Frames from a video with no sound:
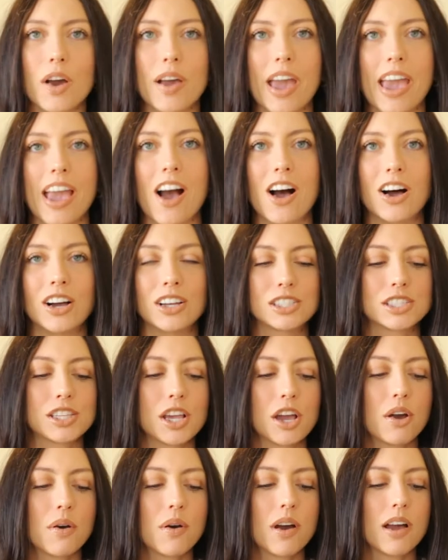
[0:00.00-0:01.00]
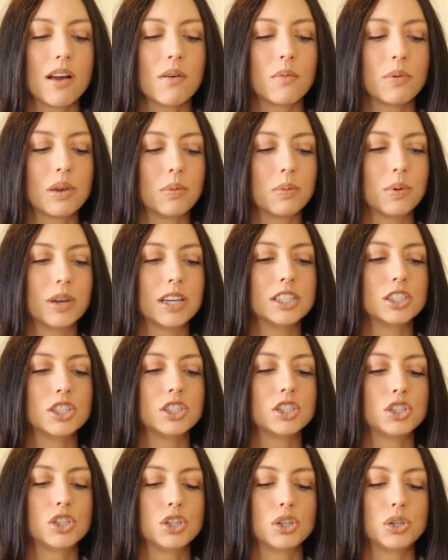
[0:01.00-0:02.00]
Okay, also we went
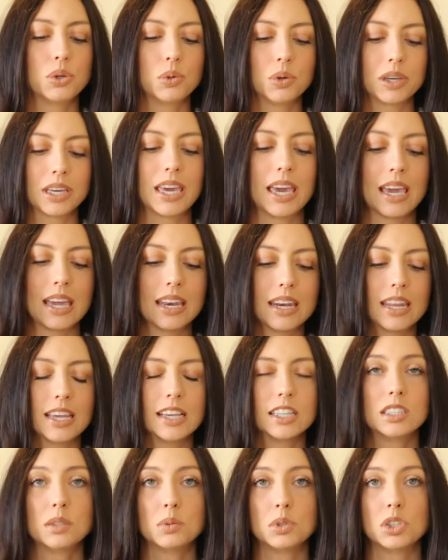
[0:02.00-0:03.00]
to Kittenish,